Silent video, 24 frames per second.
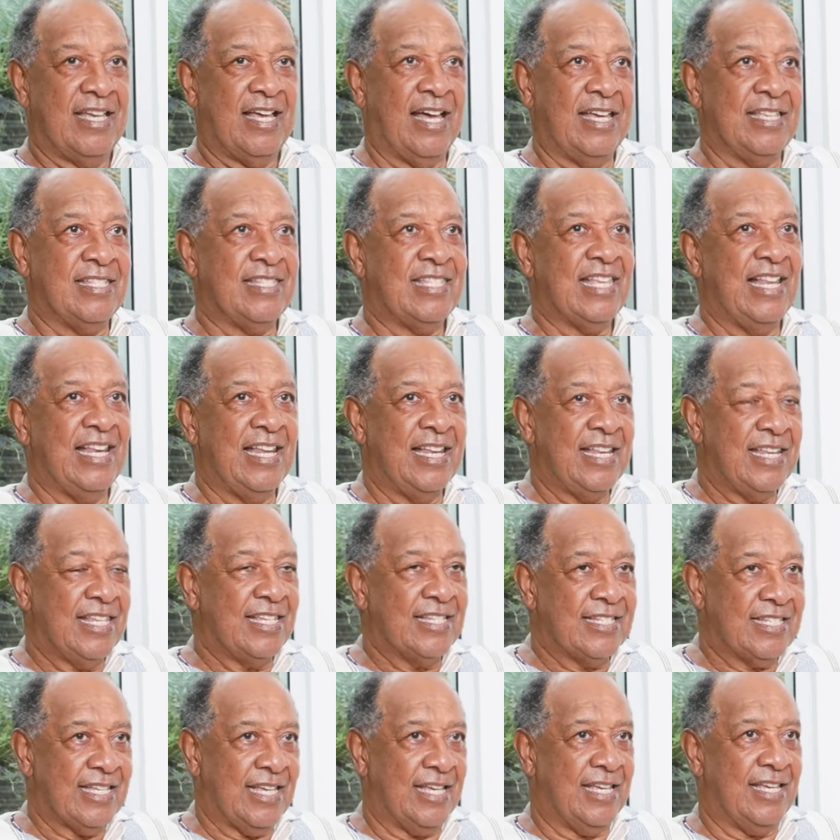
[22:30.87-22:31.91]
I tell
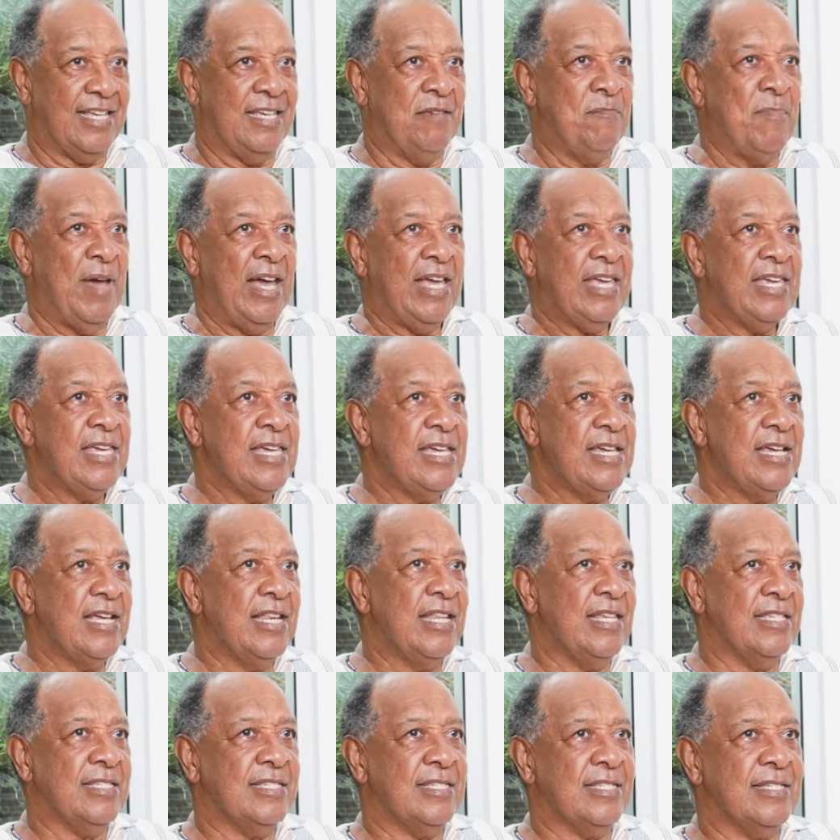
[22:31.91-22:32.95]
Elise, if my
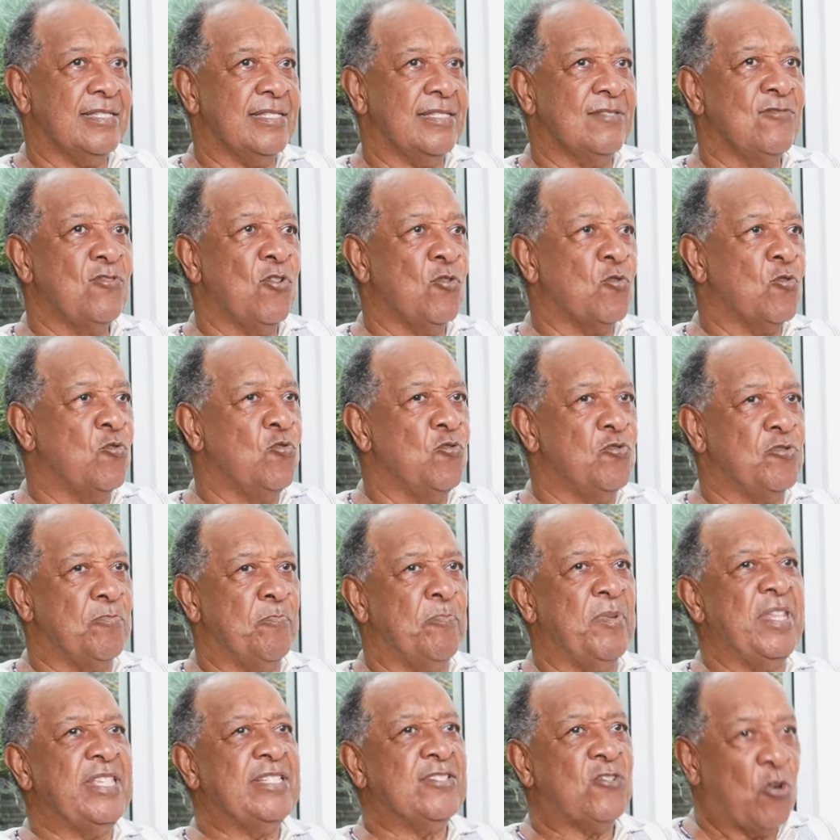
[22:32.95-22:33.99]
English is not good,
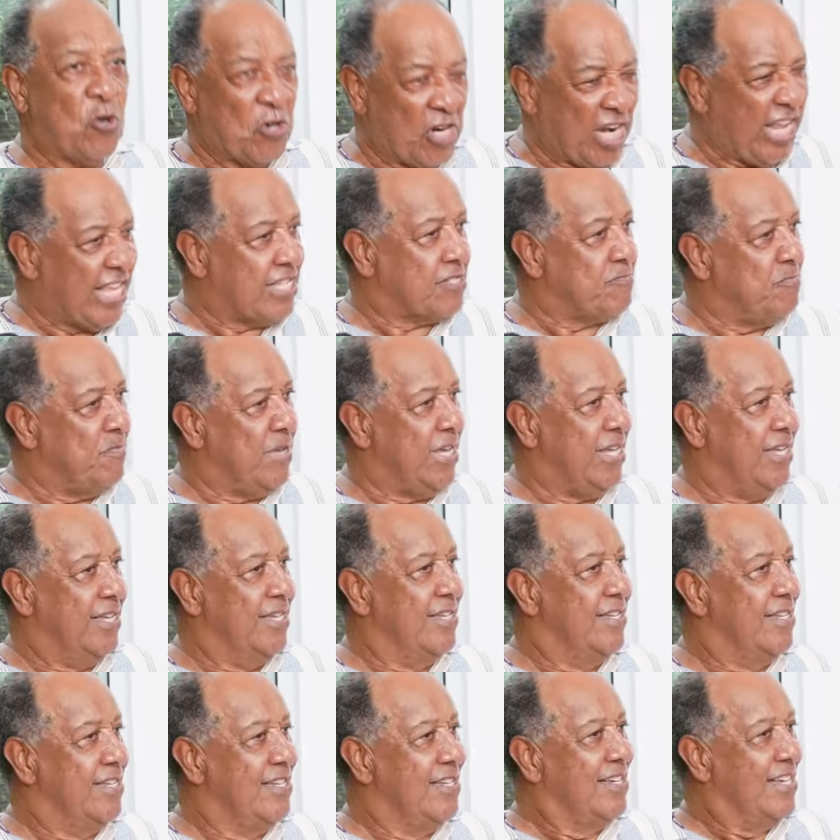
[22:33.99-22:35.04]
please correct me.
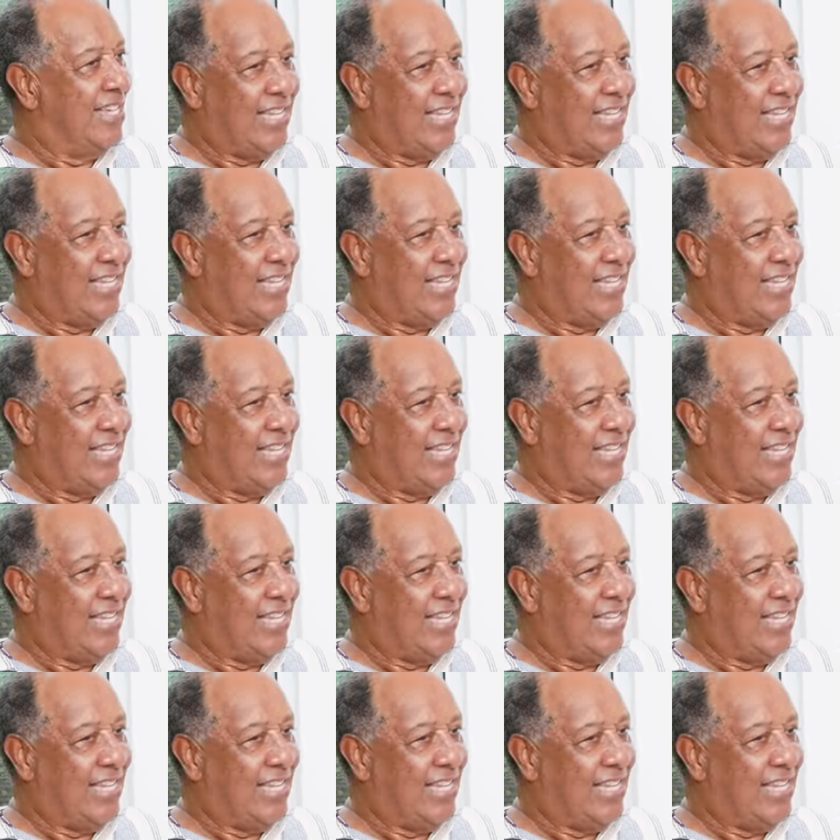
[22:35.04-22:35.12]
Mm.